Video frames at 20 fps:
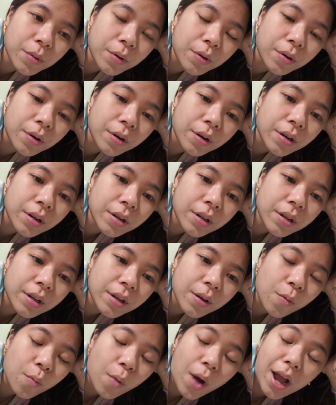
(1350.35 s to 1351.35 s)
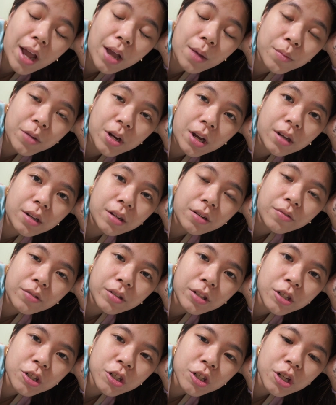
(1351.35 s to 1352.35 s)
or why I'm not in a
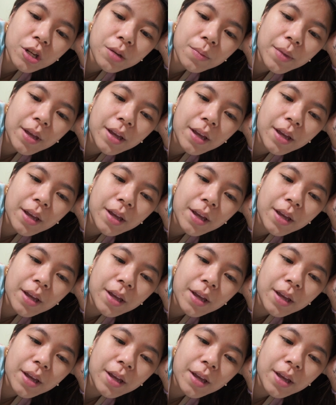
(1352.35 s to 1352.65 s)
relationship,